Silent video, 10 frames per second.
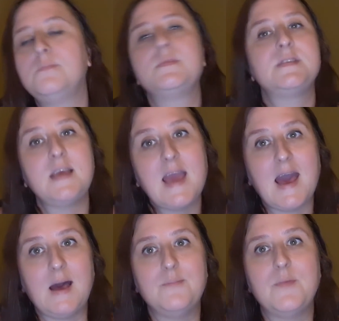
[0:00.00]
So
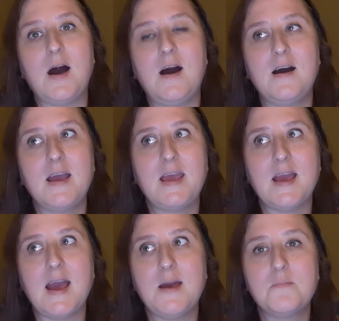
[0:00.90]
yeah,
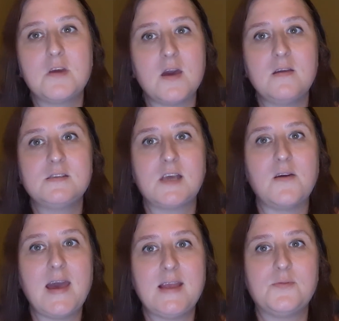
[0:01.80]
I am going to go
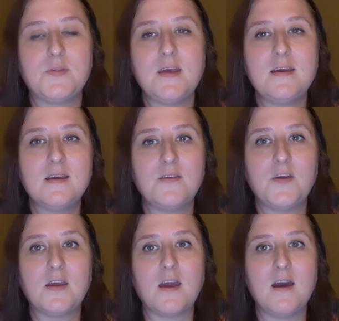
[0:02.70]
ahead with it and give
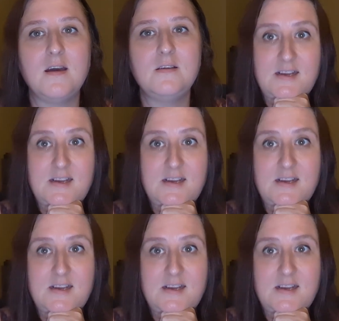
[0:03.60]
it a go.